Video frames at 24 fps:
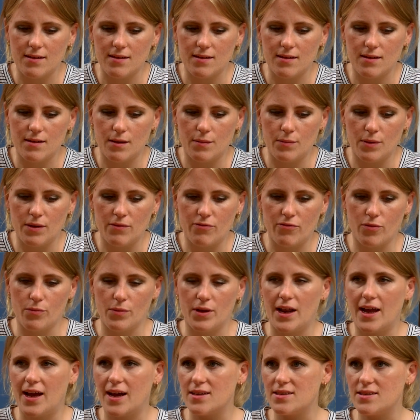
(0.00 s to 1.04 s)
from
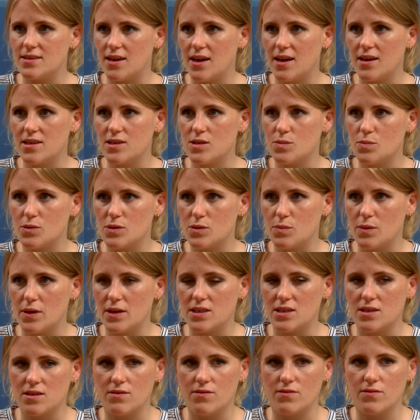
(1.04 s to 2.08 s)
an outsider's
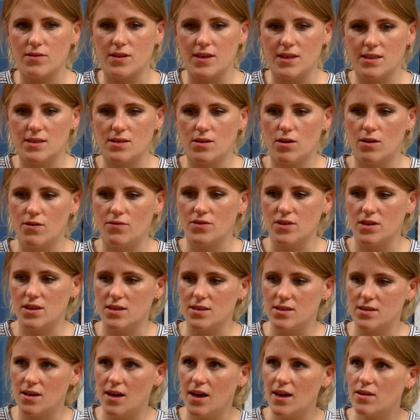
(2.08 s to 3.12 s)
perspective, there's often a
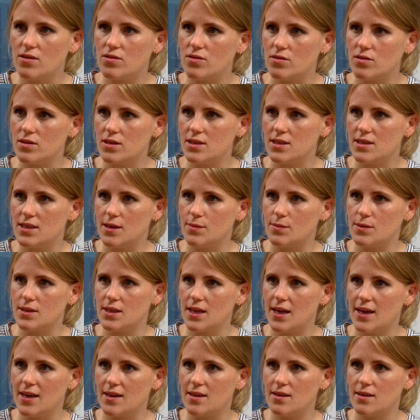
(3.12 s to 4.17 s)
cycle. It seems
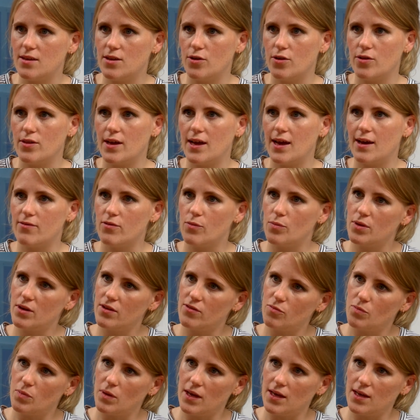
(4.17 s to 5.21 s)
like, they have a bit
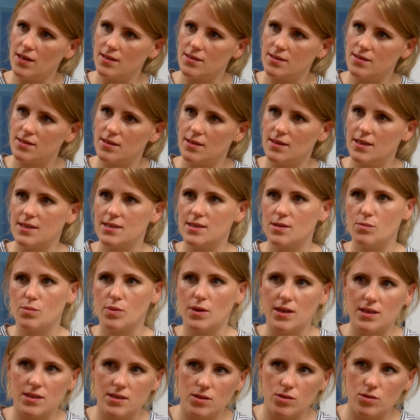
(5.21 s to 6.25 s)
of peace and there's some
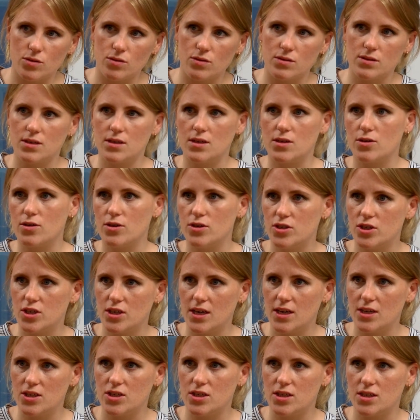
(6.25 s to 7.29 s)
peace talks and
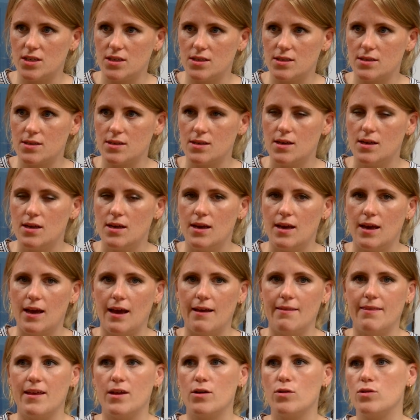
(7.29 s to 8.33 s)
negotiations,
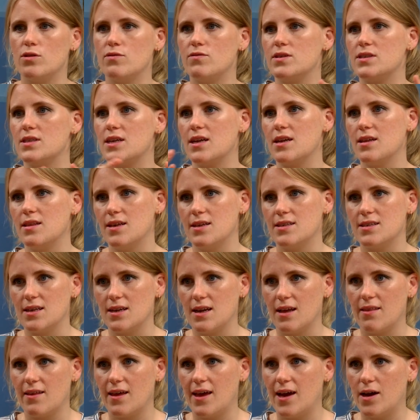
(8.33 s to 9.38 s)
and then all of a sudden there's
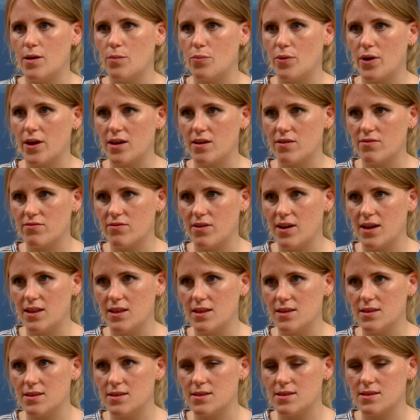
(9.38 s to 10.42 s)
another outbreak of
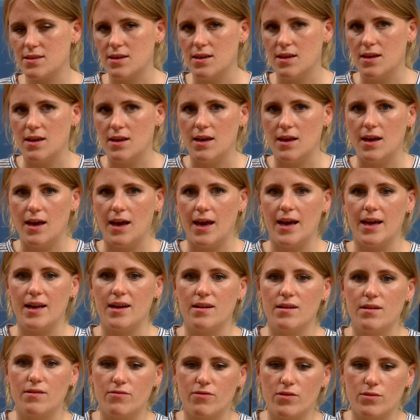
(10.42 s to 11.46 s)
violence.
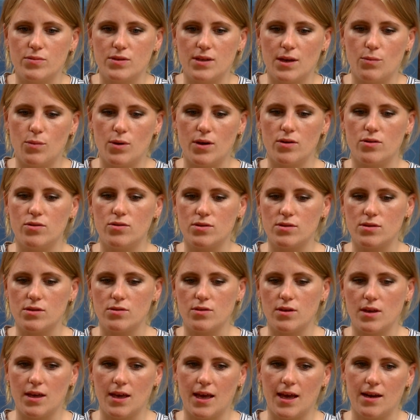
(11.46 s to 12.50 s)
And from someone who's
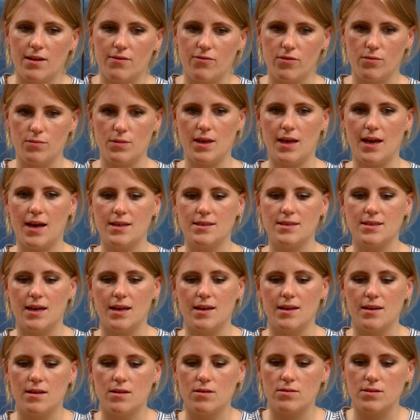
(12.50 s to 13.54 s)
looking at it from the
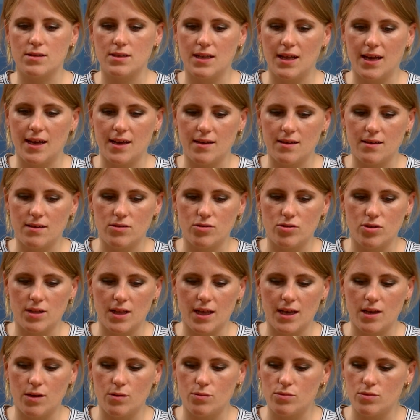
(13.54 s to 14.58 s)
outside, it looks like Sri
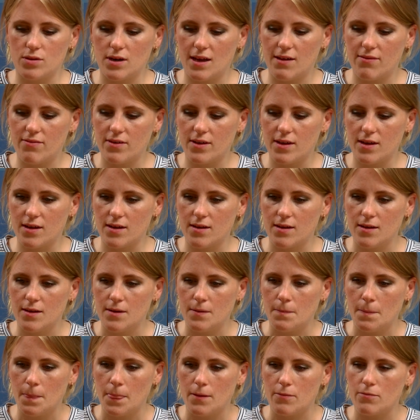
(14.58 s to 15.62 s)
Lanka will never
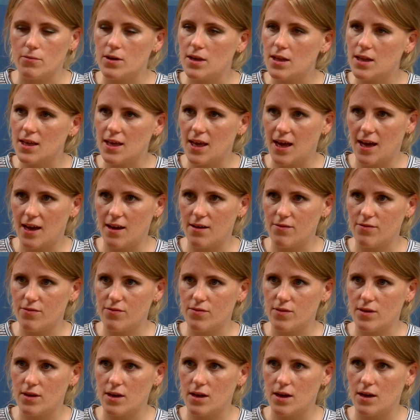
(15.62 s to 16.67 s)
really
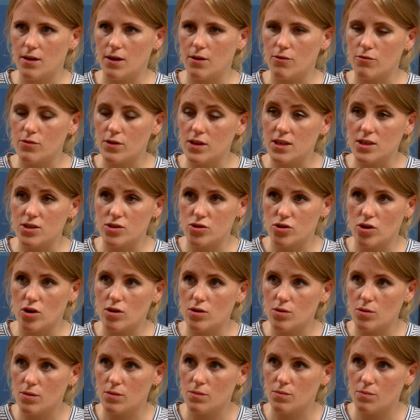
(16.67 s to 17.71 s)
have a really strong